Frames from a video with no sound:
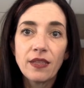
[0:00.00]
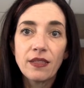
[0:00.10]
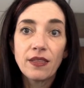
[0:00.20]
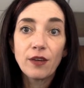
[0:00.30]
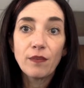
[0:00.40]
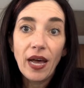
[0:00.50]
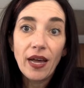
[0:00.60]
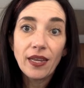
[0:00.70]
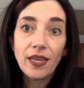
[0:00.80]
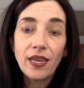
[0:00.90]
their
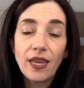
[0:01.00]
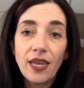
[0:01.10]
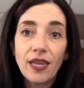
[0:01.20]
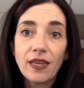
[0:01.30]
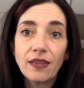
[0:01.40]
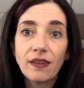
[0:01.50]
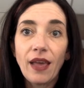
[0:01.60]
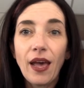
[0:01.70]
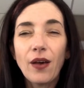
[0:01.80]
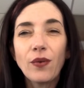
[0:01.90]
body and
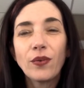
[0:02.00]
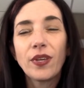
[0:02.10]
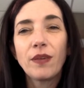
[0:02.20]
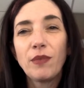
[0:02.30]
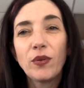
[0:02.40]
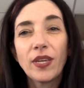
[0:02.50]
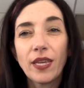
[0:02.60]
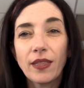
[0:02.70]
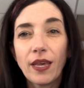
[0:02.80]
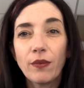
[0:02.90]
how to communicate
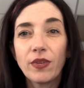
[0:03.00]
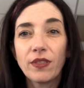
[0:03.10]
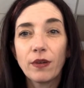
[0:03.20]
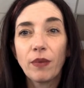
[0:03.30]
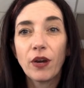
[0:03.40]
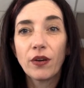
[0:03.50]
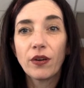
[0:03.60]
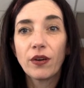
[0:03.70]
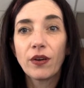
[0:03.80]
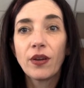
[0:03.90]
that with their partner,